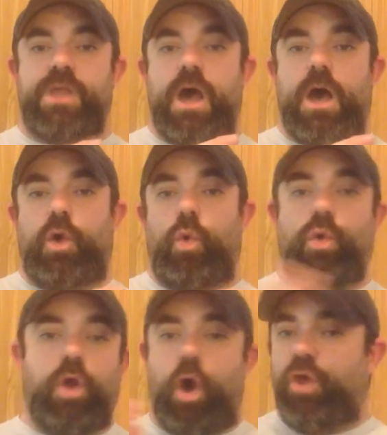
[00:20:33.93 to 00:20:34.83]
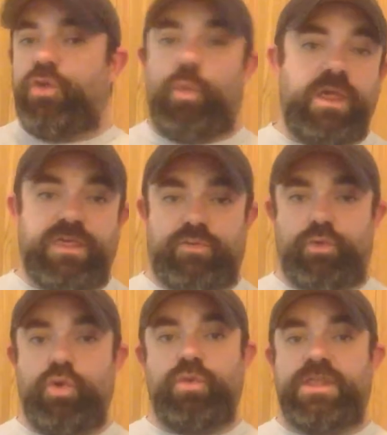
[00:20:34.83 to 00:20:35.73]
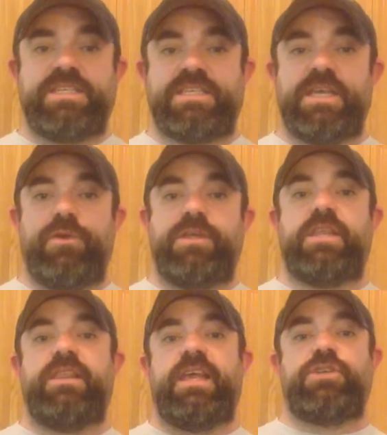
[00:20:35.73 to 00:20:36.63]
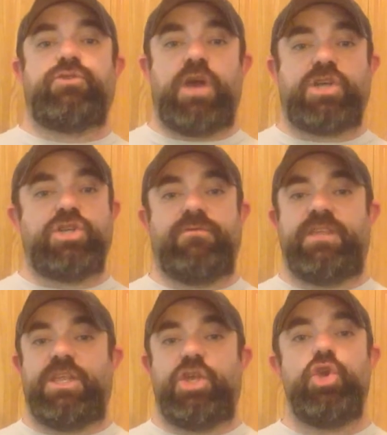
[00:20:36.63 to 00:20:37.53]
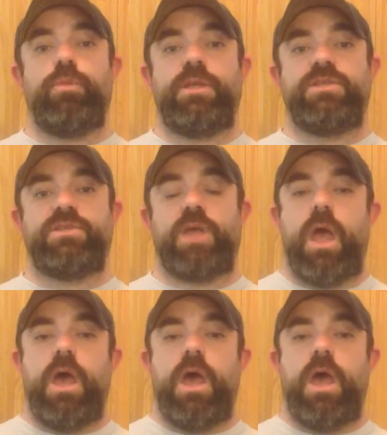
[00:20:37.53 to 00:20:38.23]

on all the way through this series and the introduction of the Inhumans.